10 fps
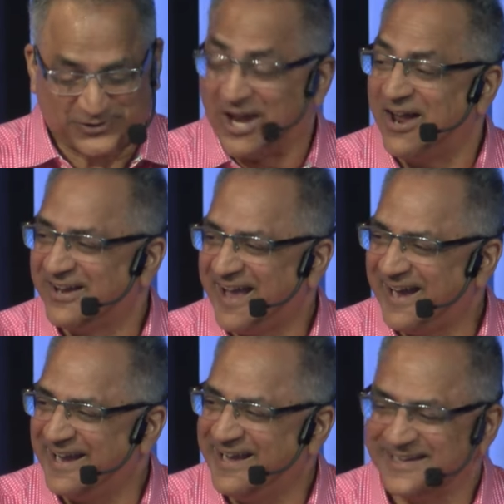
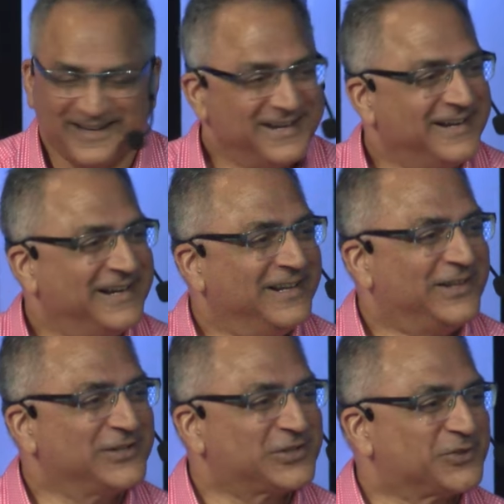today,
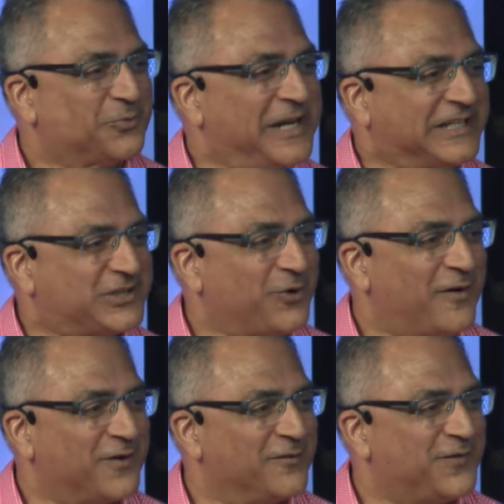this is week two
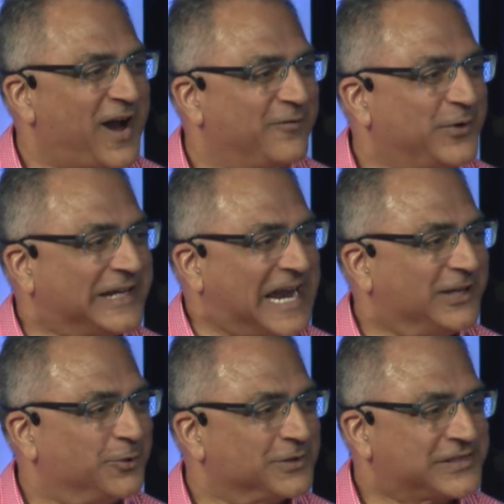of our five week
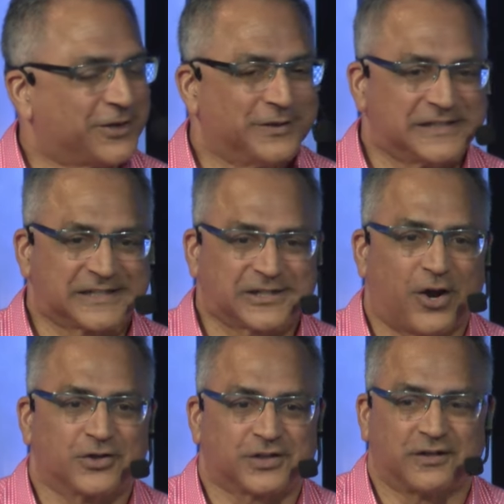annual series, The
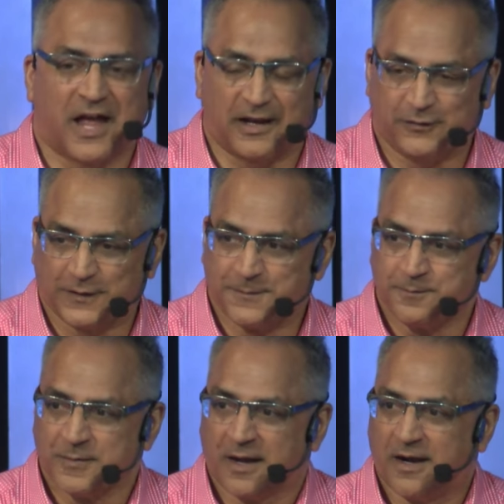Songs of Life,
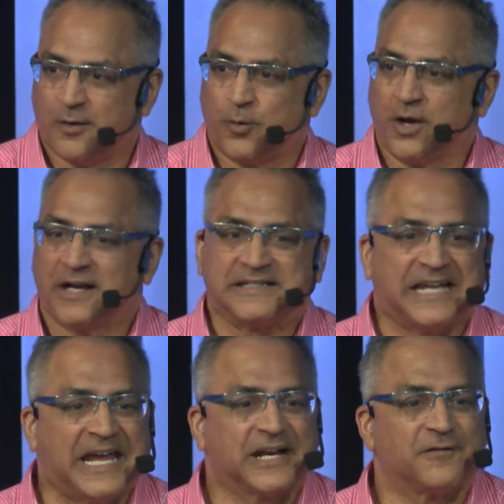uh, where I
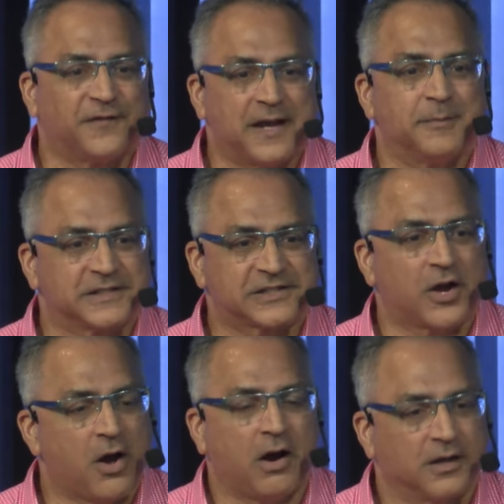take a famous
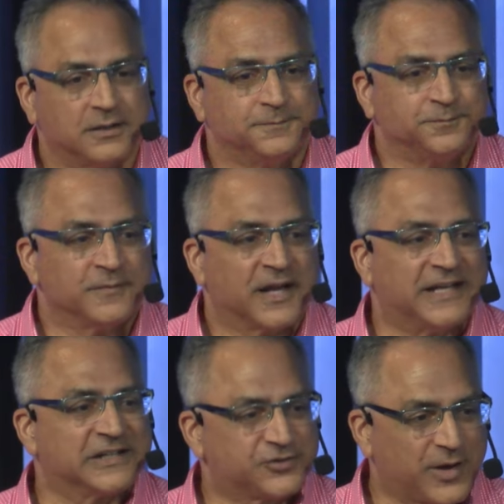song
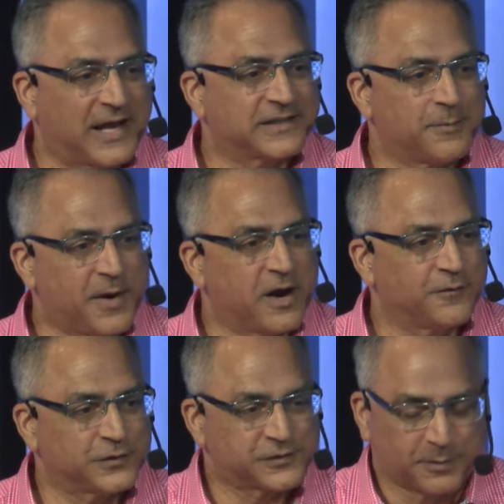and extract a
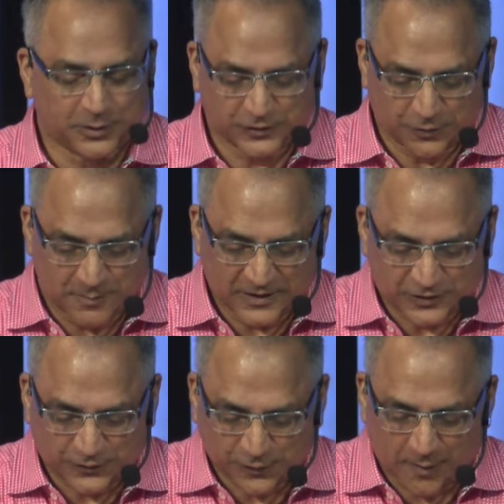powerful spiritual
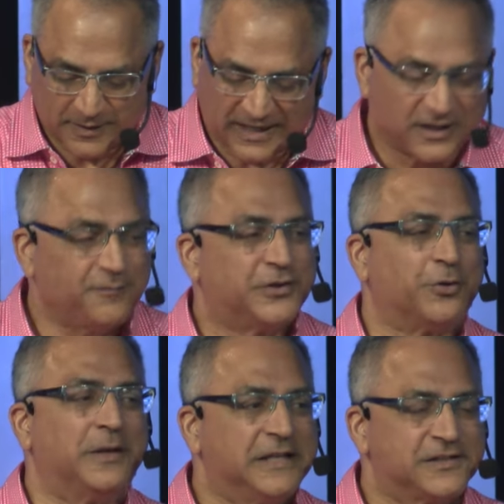message from it. And I love
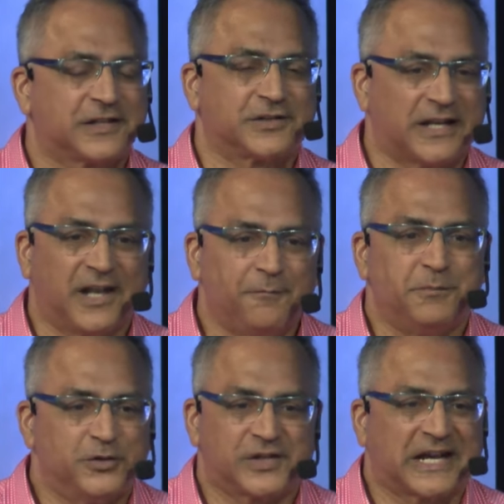doing this because I love
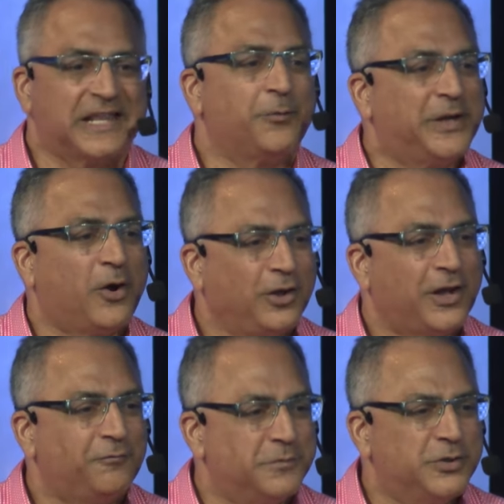music. I think we all
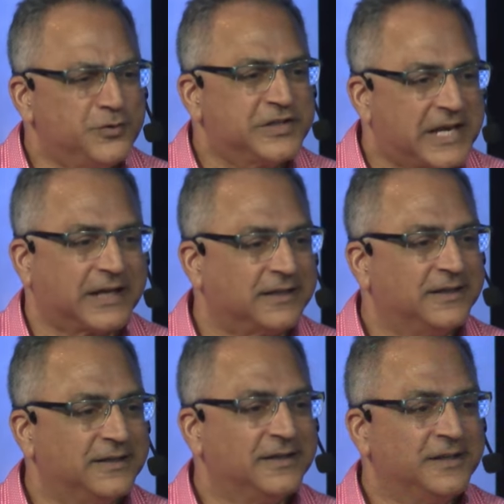love music.
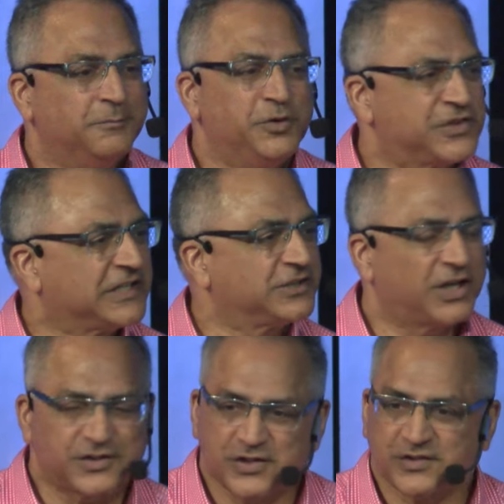Music
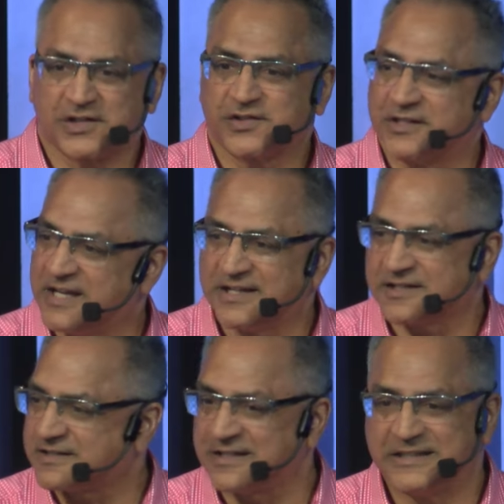touches us and takes
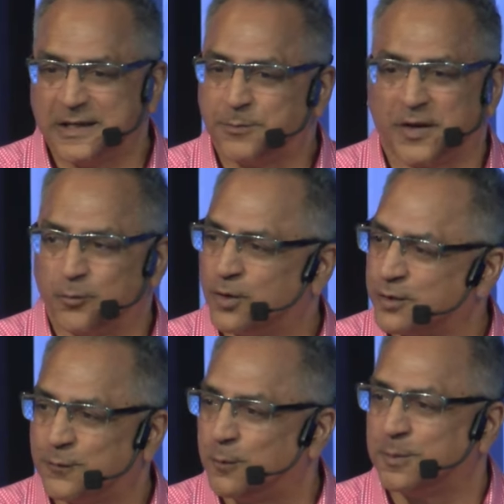us to deep and
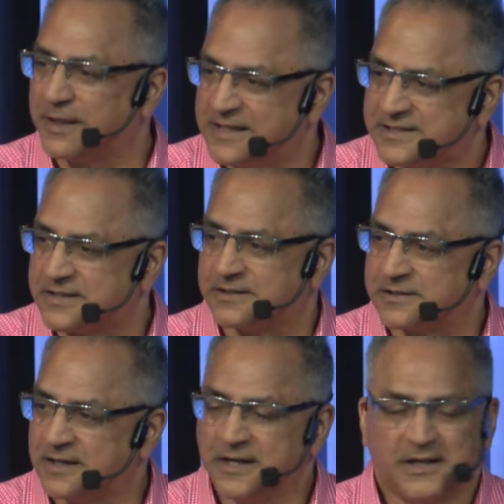wonderful places
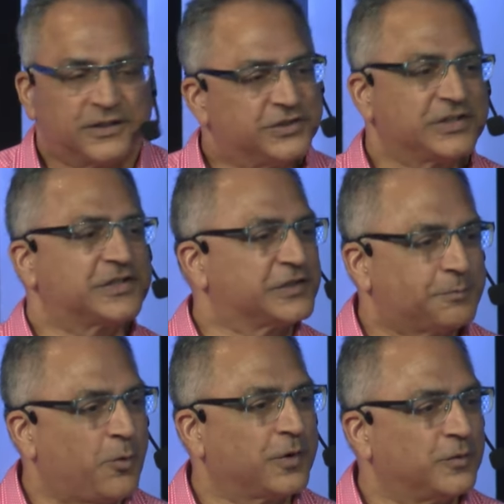that just the
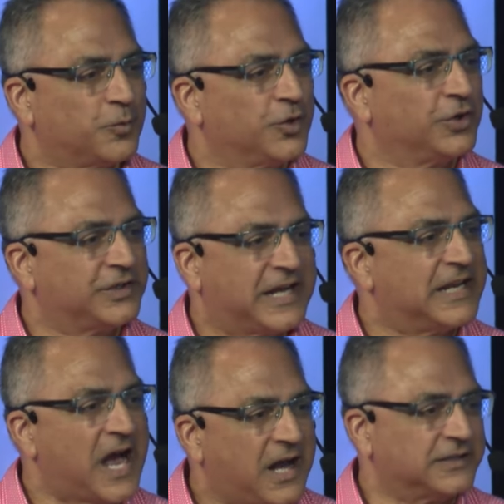spoken word
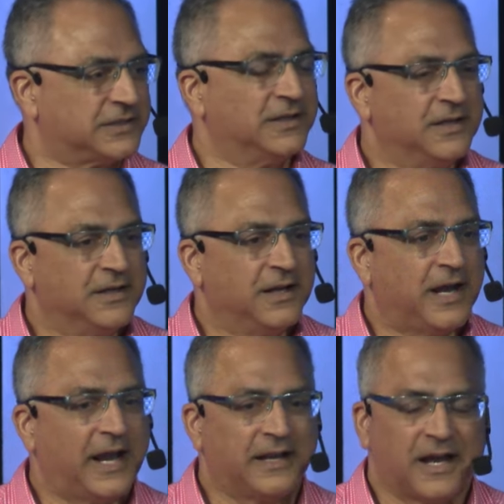cannot.
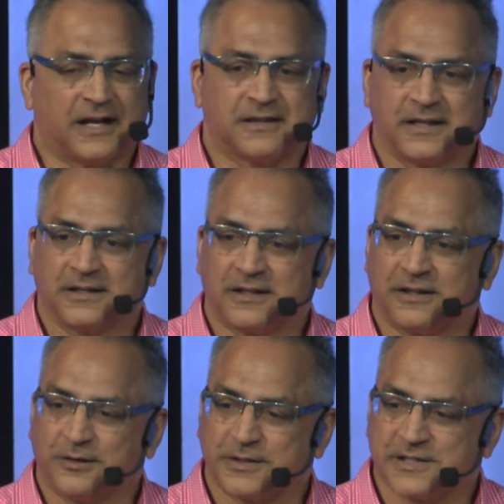And I think that
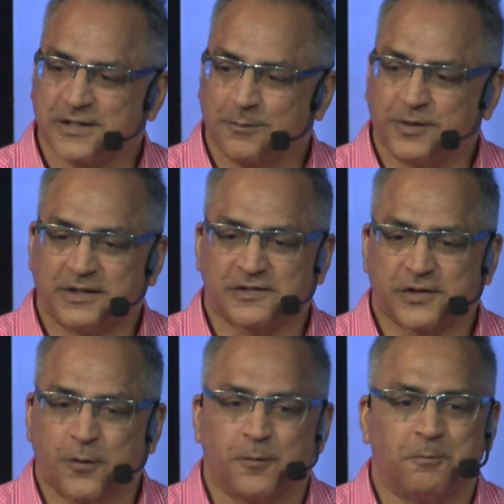there is something
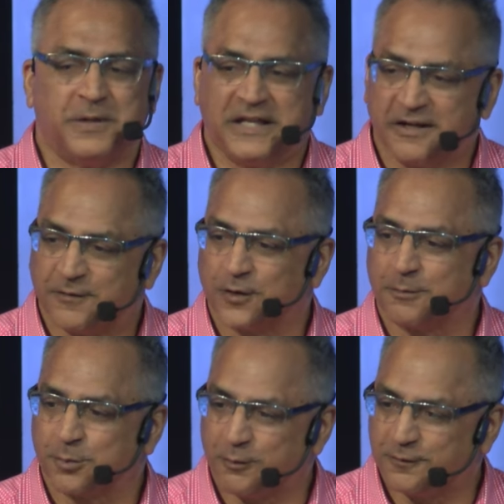so meaningful
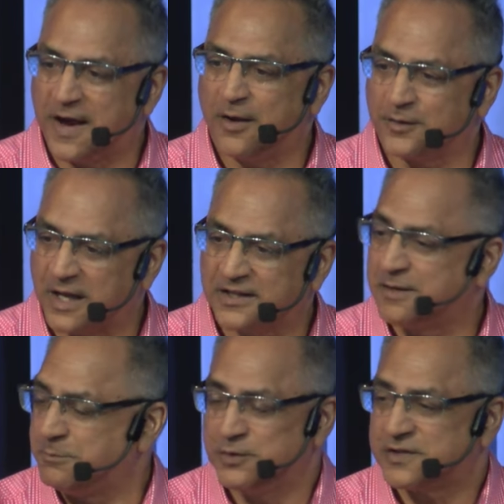and profound. I
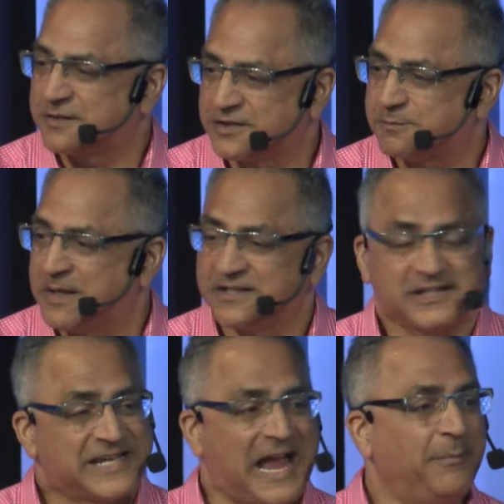think music just makes
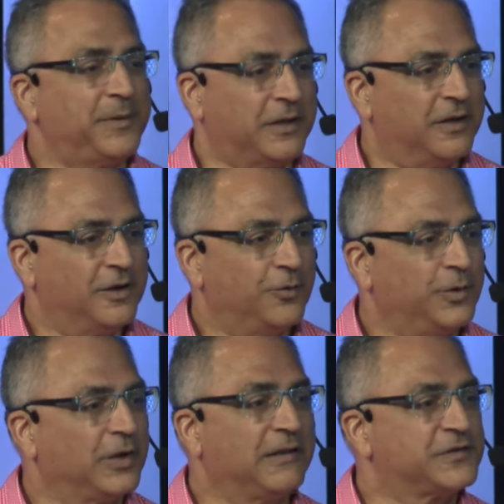us happy.
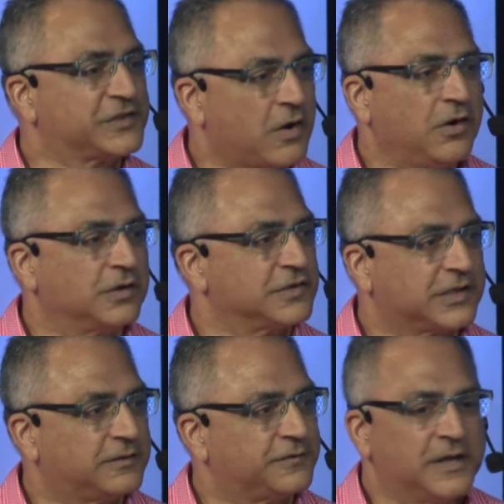We all have songs
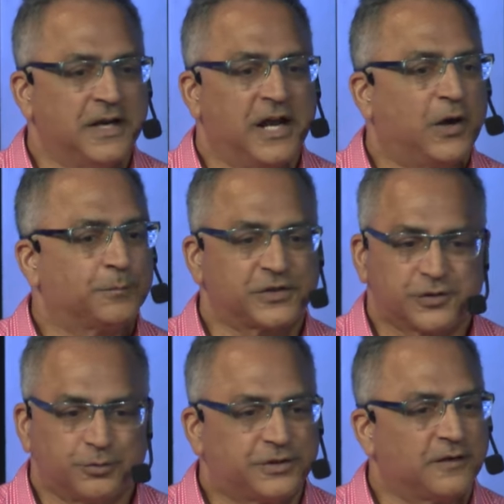that have helped us
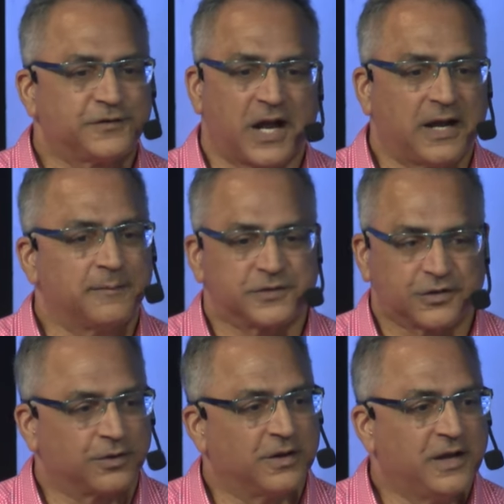through tough times
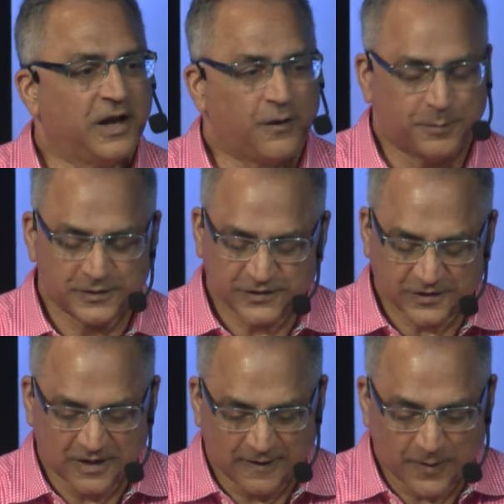or help us
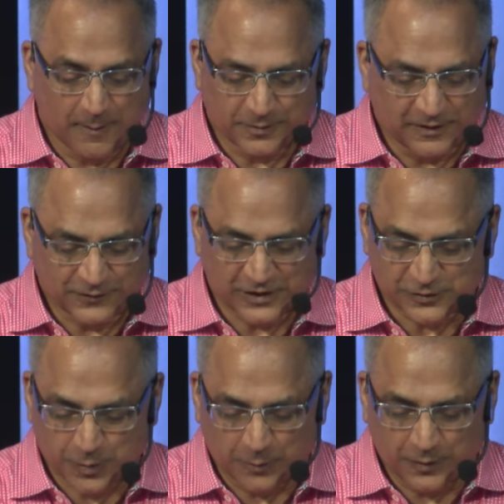uh, uplift
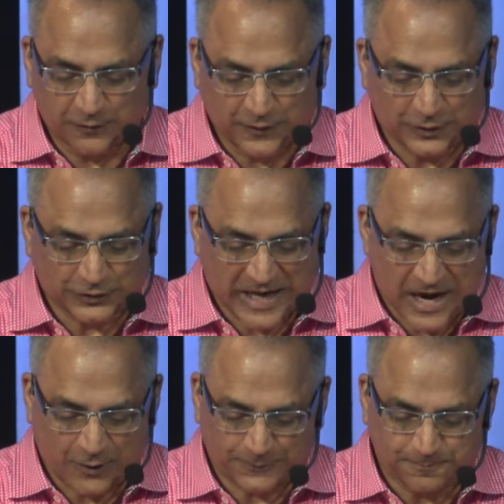us when we feel
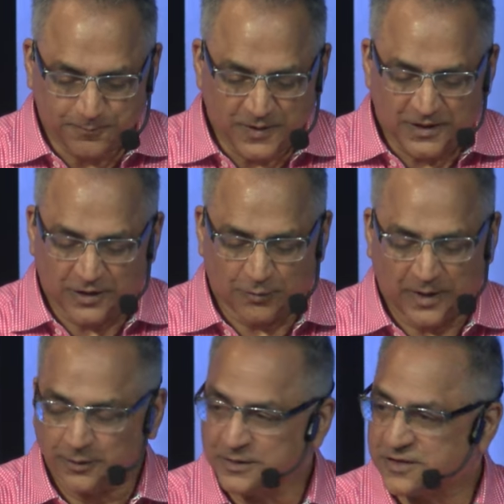down. You know,
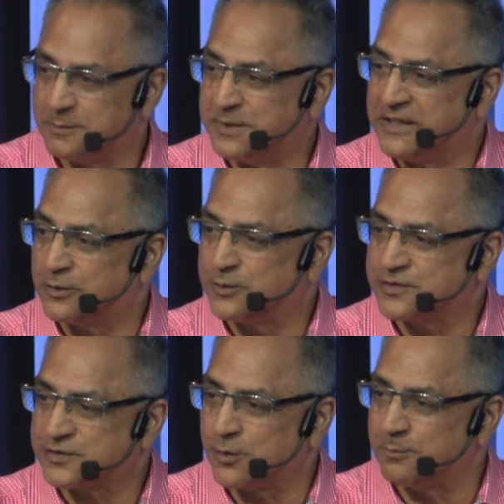whether it's the
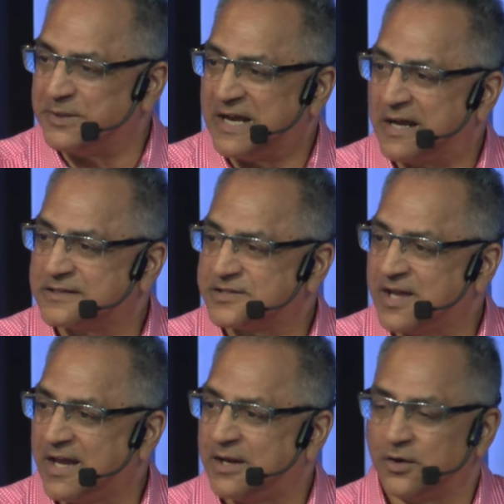Beatles or
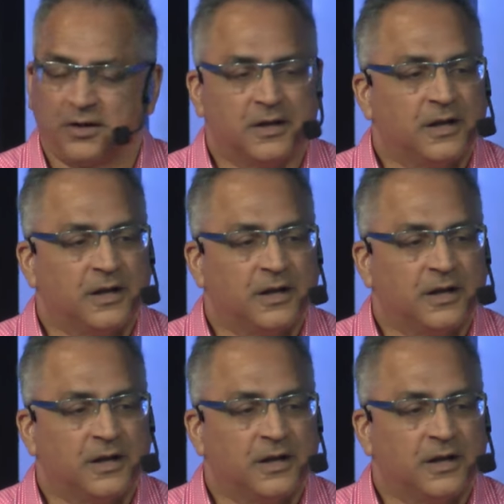Beyonce or